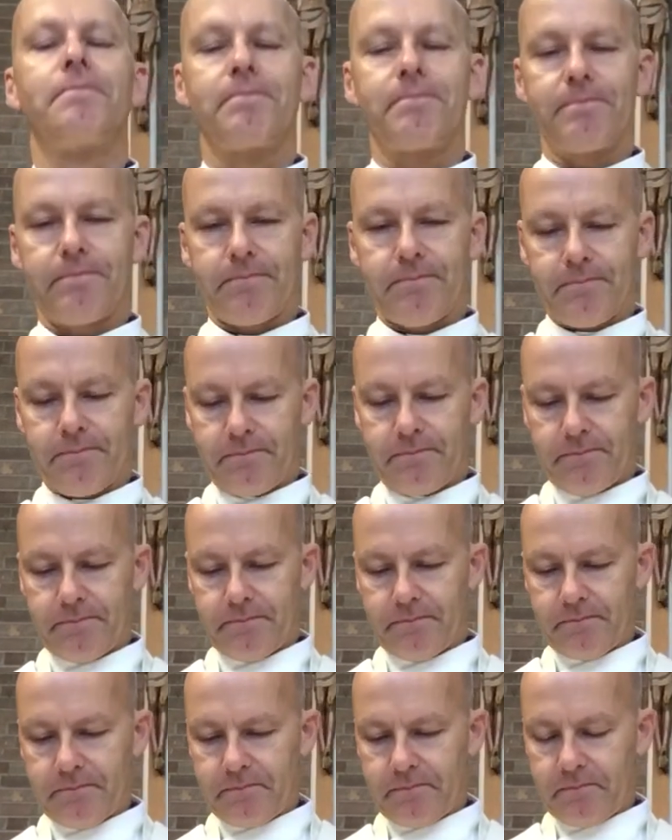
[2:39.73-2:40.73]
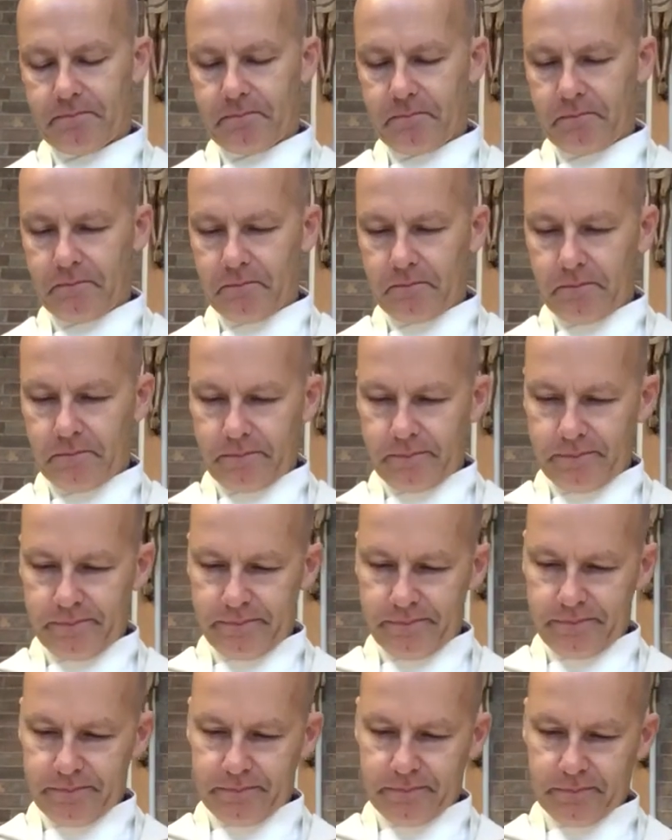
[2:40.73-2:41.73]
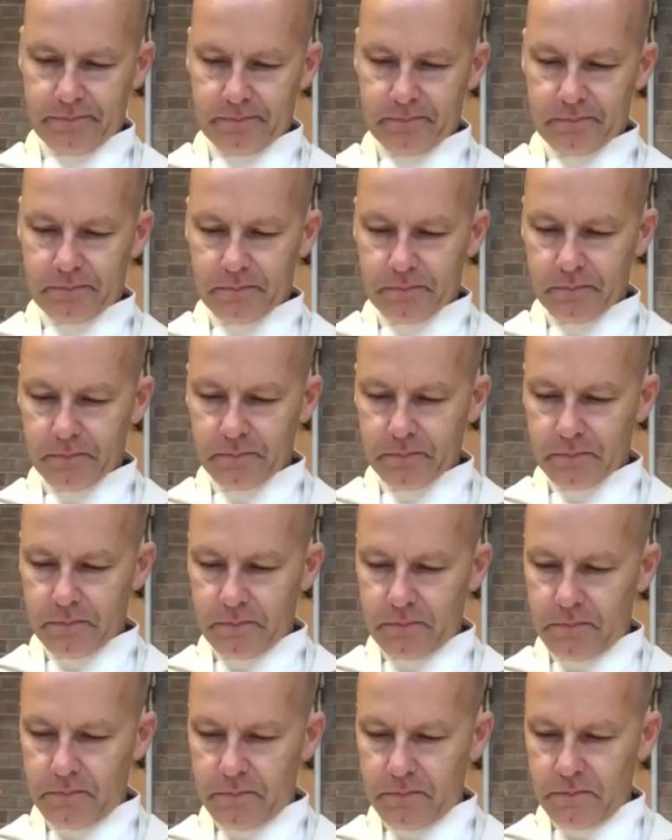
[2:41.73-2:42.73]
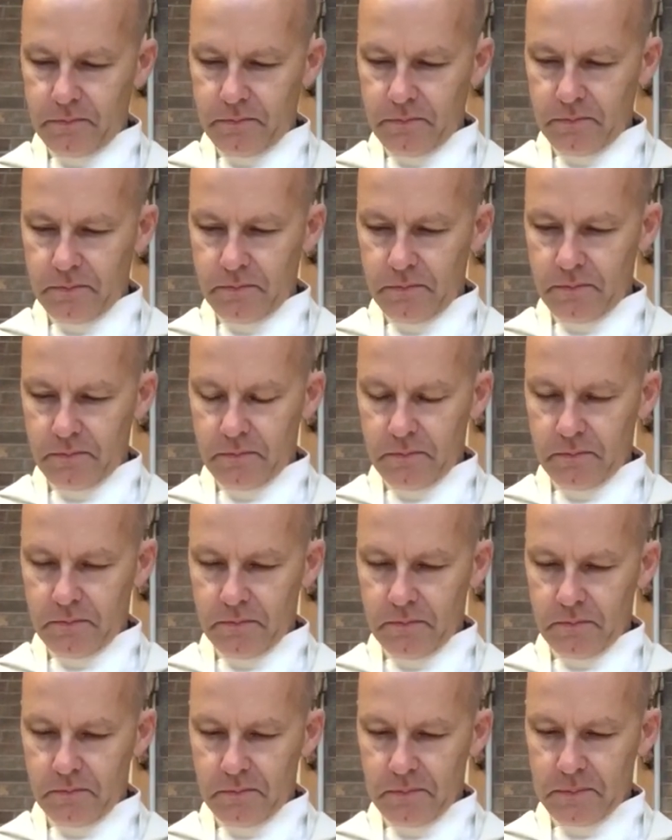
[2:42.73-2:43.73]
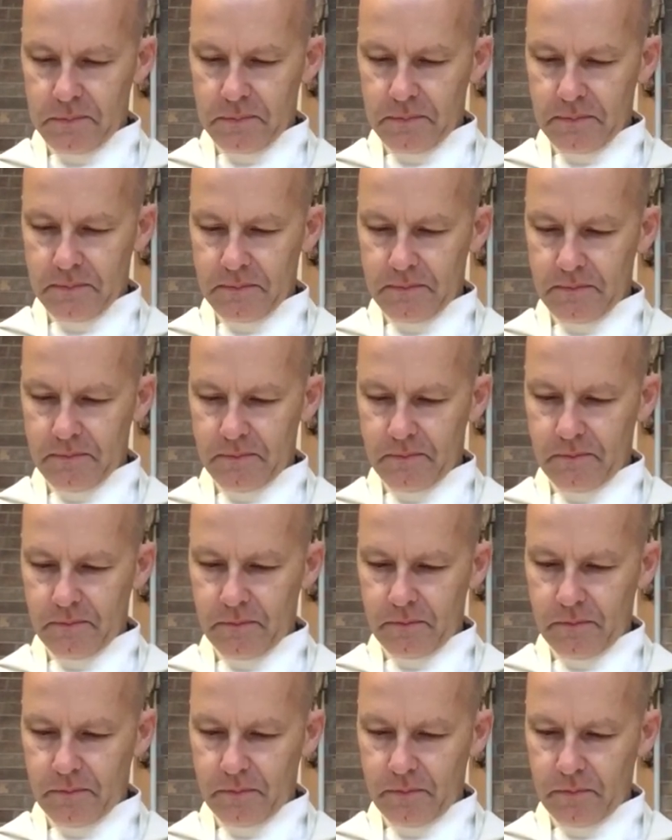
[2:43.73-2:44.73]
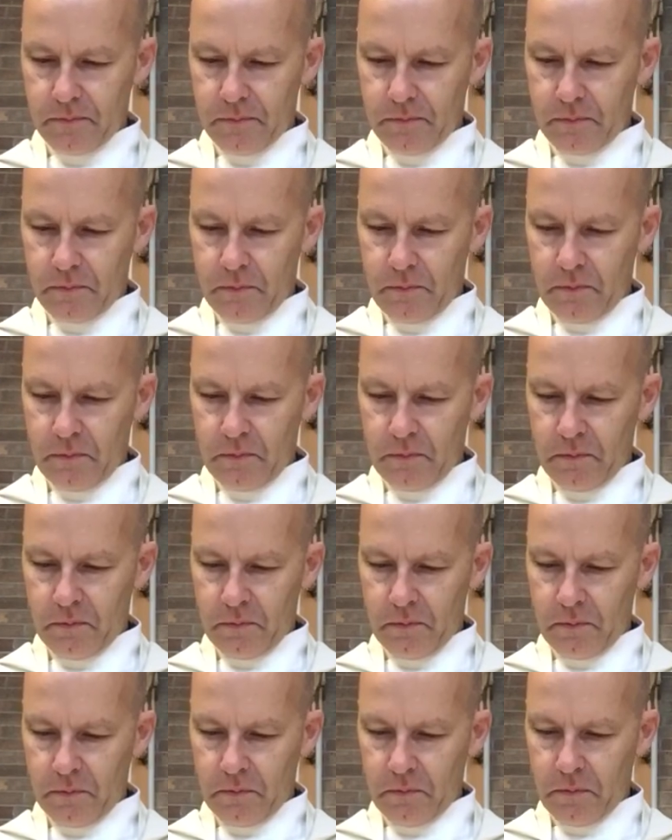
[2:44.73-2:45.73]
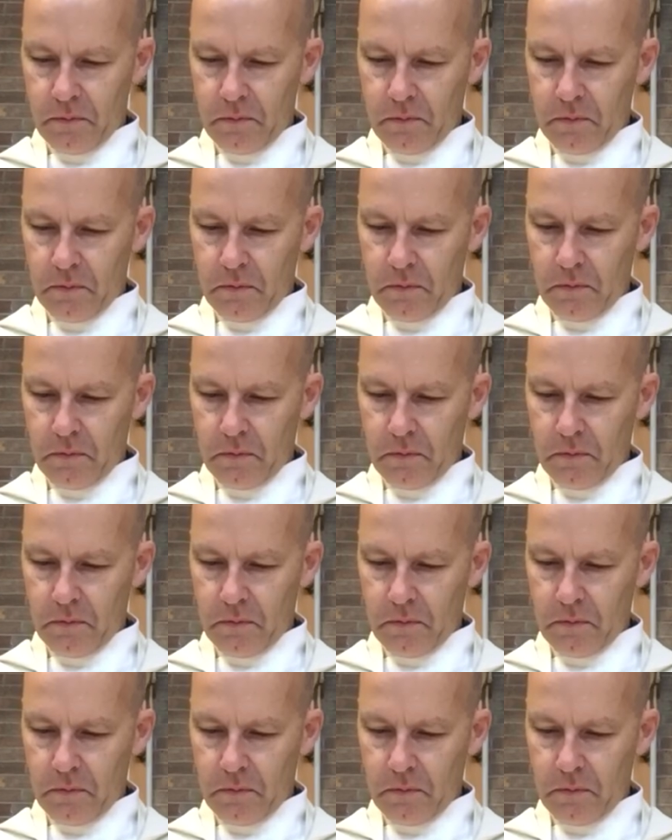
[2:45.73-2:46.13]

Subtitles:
Nobody speaks.